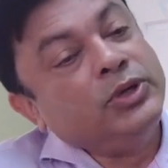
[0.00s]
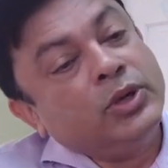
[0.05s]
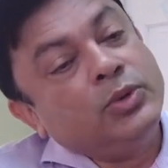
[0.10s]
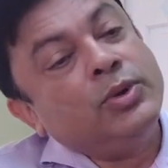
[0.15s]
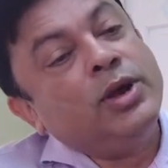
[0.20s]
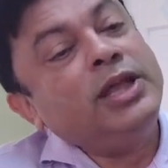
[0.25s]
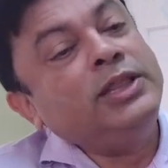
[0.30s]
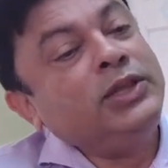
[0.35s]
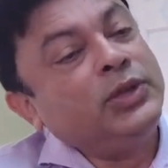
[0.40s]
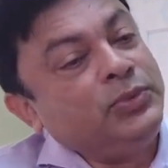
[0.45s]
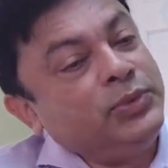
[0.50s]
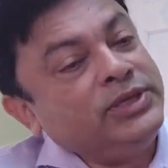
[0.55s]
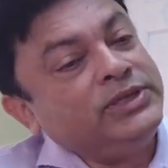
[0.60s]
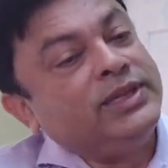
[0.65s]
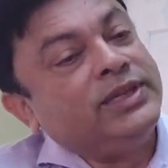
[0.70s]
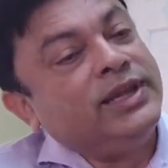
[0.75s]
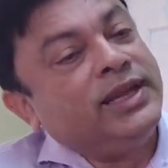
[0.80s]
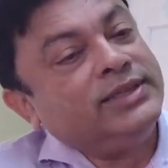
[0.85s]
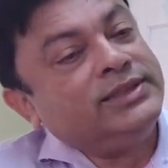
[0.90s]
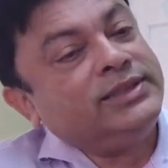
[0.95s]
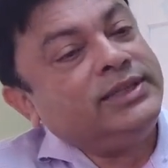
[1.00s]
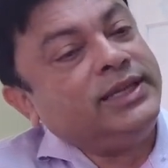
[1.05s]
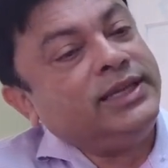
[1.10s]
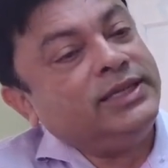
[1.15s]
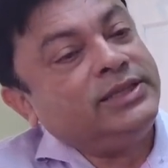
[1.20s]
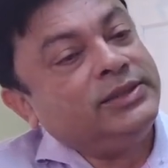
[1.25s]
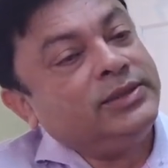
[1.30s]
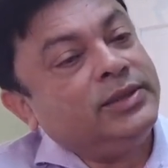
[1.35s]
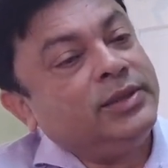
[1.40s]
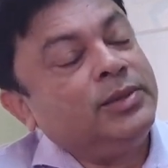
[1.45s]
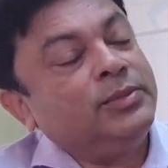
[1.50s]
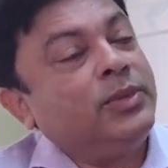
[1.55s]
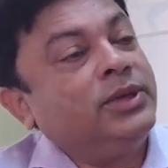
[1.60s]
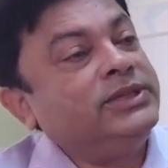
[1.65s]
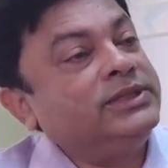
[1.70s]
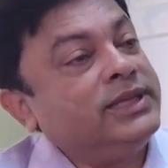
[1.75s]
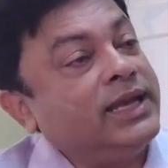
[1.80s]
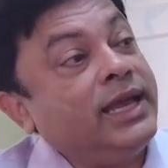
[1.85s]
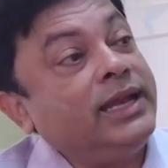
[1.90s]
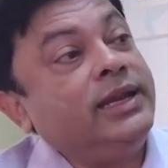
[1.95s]
we don't want to reach at that stage.
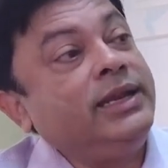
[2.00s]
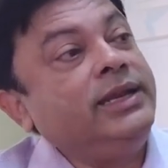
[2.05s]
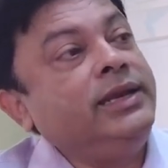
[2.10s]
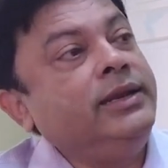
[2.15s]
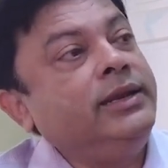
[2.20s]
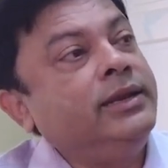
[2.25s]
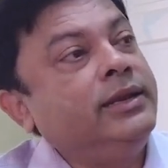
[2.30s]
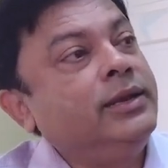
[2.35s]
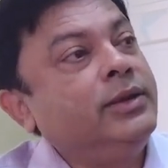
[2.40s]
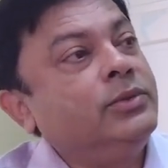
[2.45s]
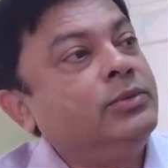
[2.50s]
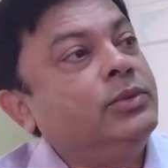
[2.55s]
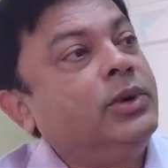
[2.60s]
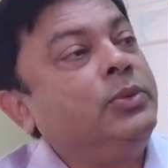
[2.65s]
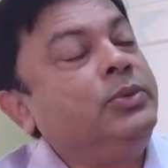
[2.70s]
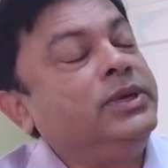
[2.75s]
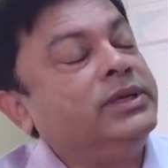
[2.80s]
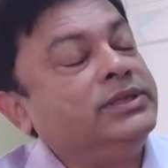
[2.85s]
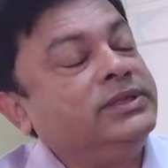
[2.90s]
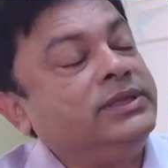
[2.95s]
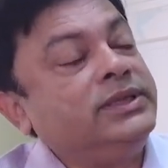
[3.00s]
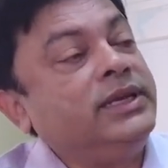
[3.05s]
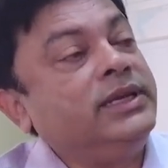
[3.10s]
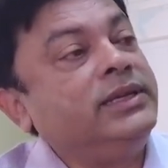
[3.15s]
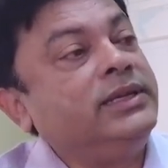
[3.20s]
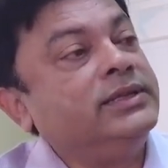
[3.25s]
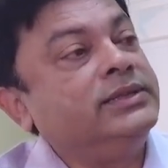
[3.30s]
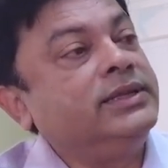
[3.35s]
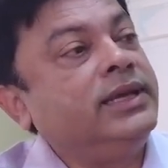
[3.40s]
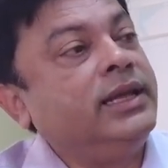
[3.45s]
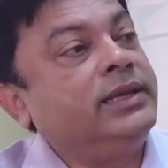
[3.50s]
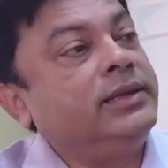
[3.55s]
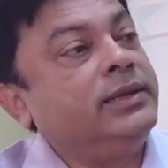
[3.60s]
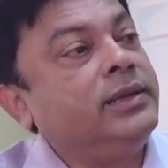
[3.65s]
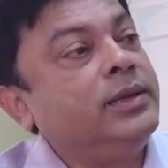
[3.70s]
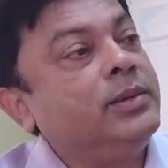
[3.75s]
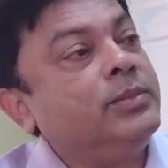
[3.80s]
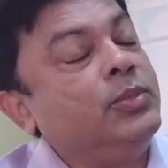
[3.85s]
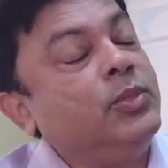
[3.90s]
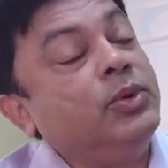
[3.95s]
But sadly, what we are seeing is that
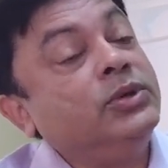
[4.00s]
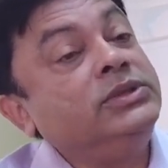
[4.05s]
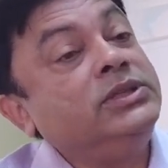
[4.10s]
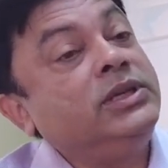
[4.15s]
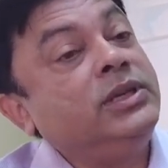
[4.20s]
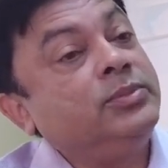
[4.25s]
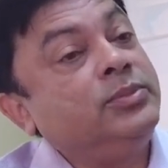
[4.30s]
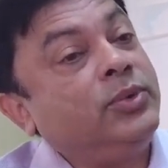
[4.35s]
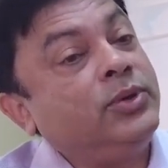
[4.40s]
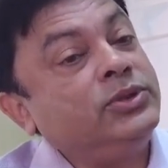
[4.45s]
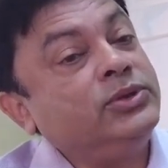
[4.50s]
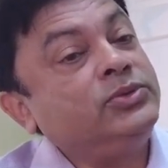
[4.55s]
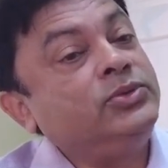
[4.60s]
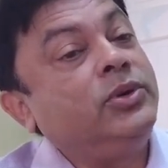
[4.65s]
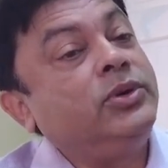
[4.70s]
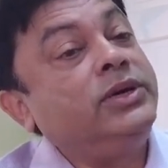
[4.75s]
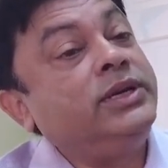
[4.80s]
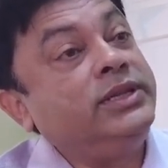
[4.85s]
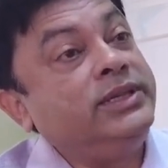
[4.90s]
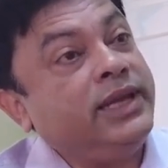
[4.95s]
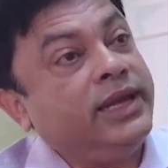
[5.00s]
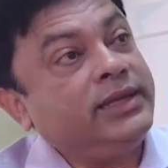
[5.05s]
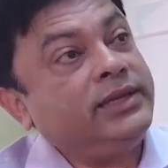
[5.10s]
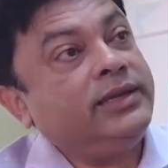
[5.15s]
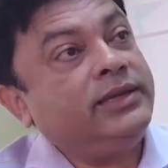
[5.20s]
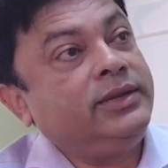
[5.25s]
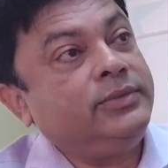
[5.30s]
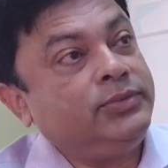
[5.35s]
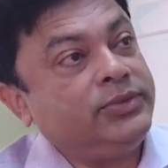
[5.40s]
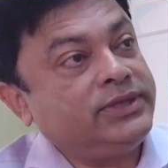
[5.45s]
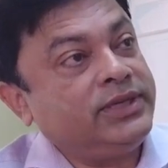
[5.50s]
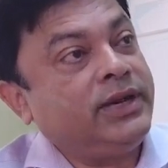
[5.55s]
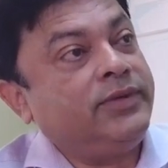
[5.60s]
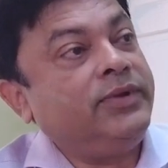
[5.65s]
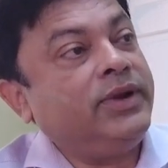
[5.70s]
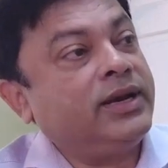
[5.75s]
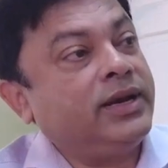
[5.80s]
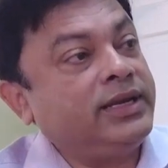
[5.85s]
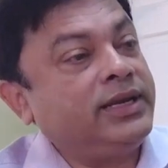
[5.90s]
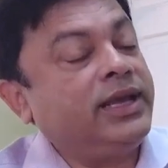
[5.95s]
most of the persons who are detected with
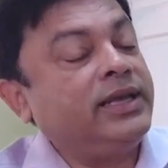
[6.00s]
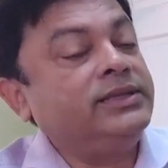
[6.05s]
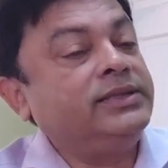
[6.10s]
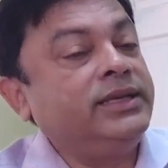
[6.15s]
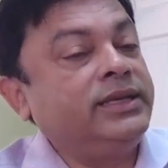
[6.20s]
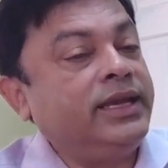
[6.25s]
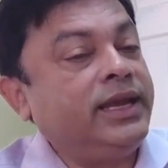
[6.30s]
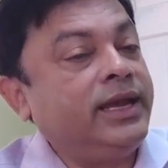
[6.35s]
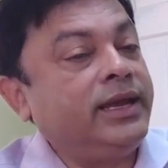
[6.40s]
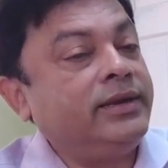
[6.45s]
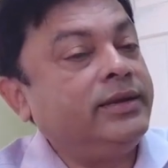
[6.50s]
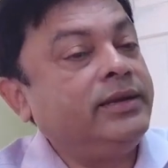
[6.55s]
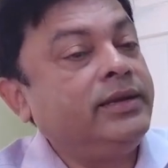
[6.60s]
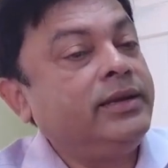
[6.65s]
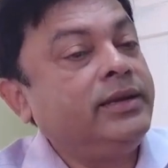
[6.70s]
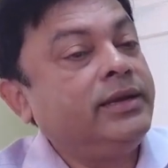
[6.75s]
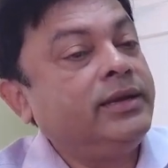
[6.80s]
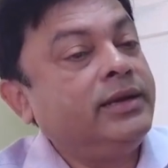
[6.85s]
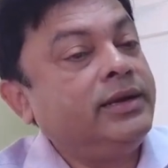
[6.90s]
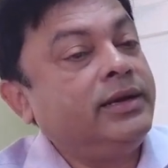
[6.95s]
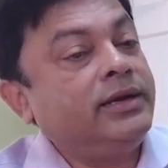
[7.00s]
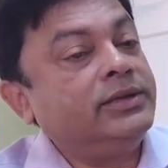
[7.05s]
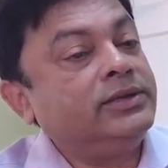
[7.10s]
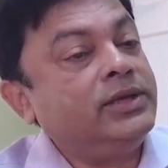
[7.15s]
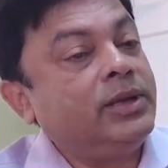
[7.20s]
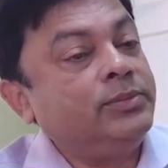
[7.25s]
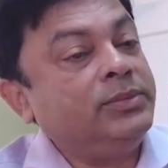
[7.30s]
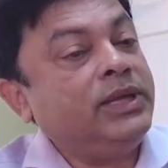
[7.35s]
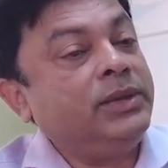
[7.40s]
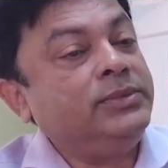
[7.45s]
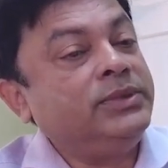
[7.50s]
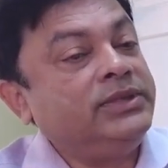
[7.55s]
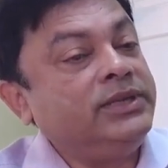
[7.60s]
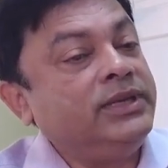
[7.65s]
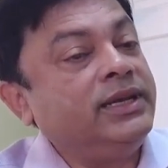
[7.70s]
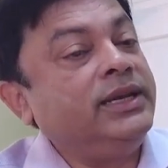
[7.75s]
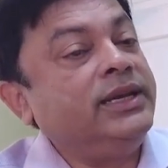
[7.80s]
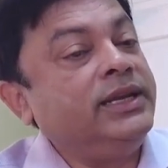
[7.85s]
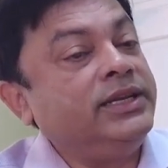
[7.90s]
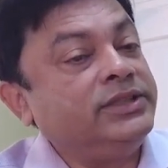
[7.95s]
cervical cancer again are sometimes
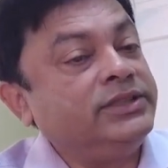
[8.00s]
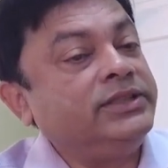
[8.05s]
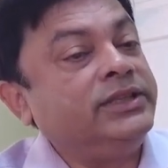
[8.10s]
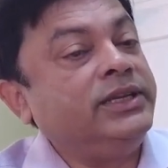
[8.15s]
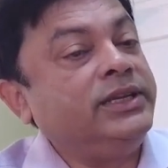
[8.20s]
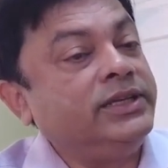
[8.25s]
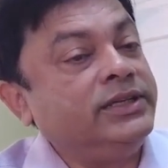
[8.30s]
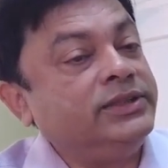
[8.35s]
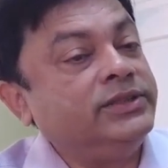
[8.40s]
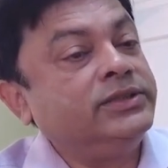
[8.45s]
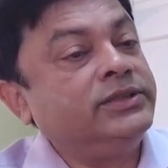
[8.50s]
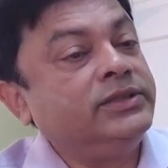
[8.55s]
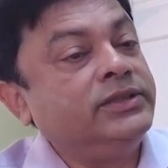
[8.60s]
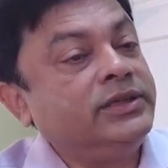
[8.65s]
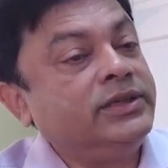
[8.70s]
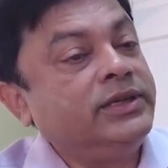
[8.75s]
in late stage.